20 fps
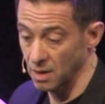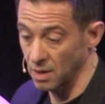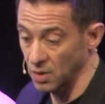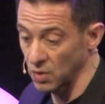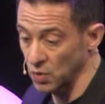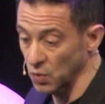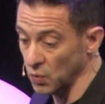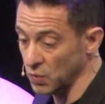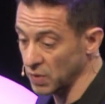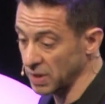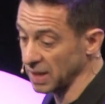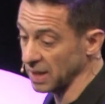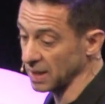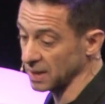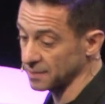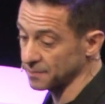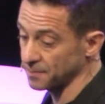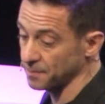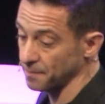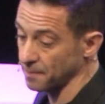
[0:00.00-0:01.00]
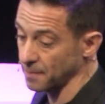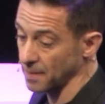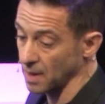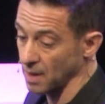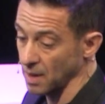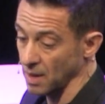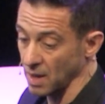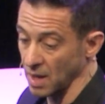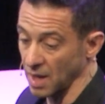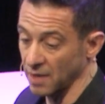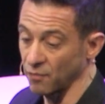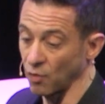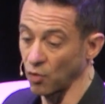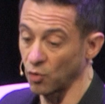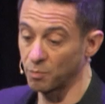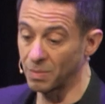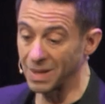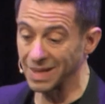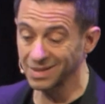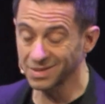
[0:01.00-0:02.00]
lock-in,
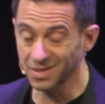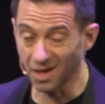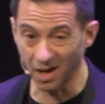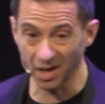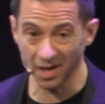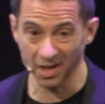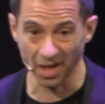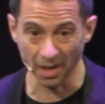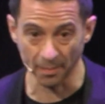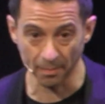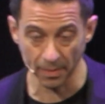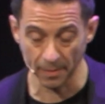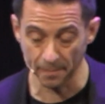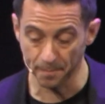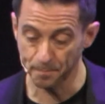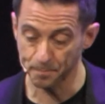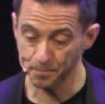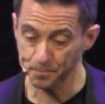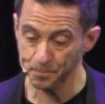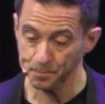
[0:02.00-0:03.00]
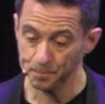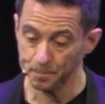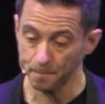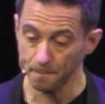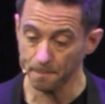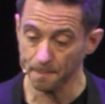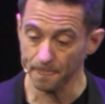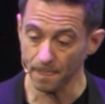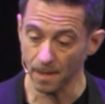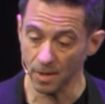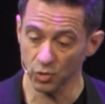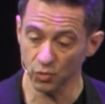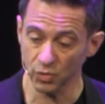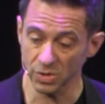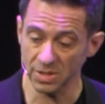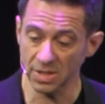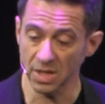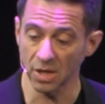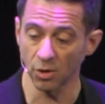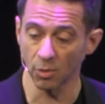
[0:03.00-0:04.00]
avoid being tied up to a
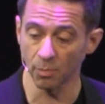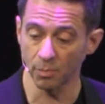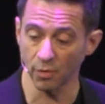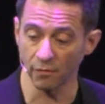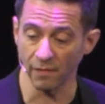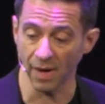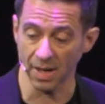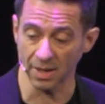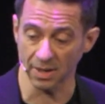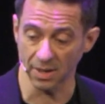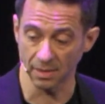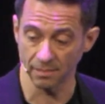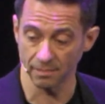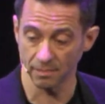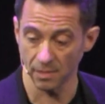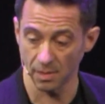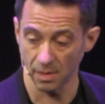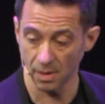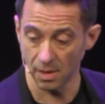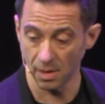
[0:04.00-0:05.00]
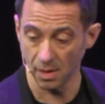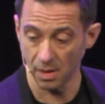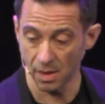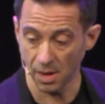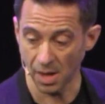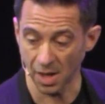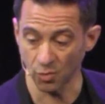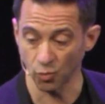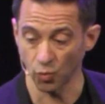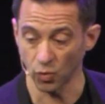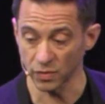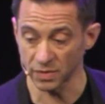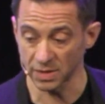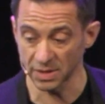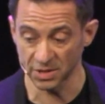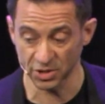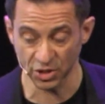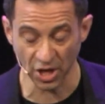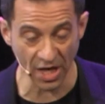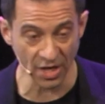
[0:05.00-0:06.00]
single provider,
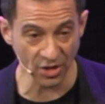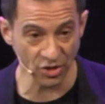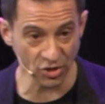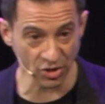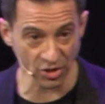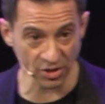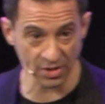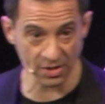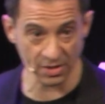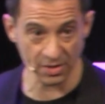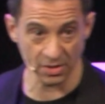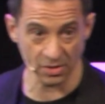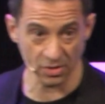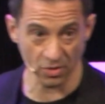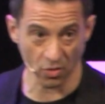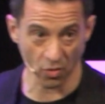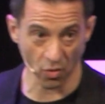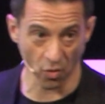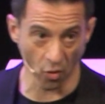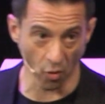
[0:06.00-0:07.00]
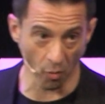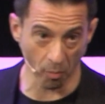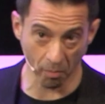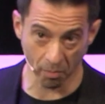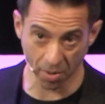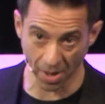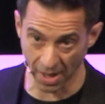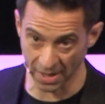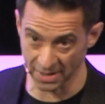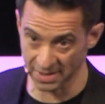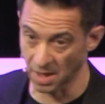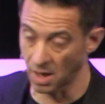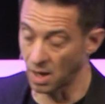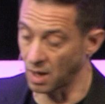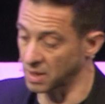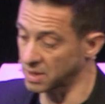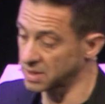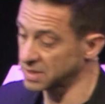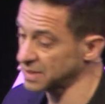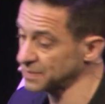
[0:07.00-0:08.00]
unwanted changes, or price
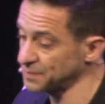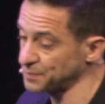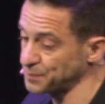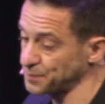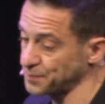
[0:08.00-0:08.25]
hikes.